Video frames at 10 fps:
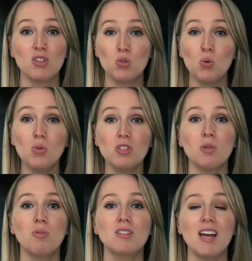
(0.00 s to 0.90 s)
and
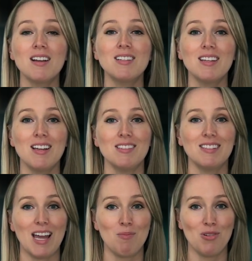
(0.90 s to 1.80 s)
tools to protect
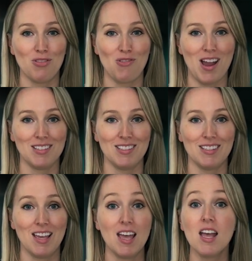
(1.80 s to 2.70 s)
against cyber threats.
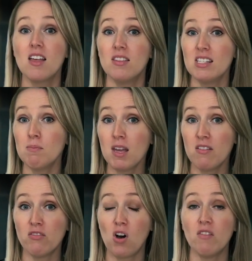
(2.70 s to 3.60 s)
This
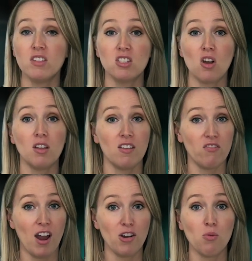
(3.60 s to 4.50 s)
may involve
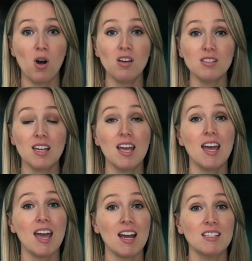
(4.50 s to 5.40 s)
installing firewalls,
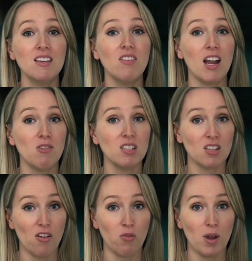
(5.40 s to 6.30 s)
antivirus
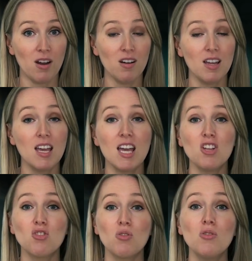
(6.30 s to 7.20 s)
software,
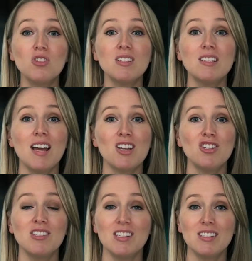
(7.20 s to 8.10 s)
intrusion
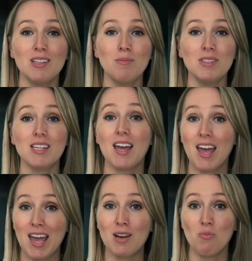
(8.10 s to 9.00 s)
detection systems,
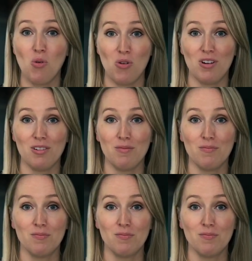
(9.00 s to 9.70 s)
and more.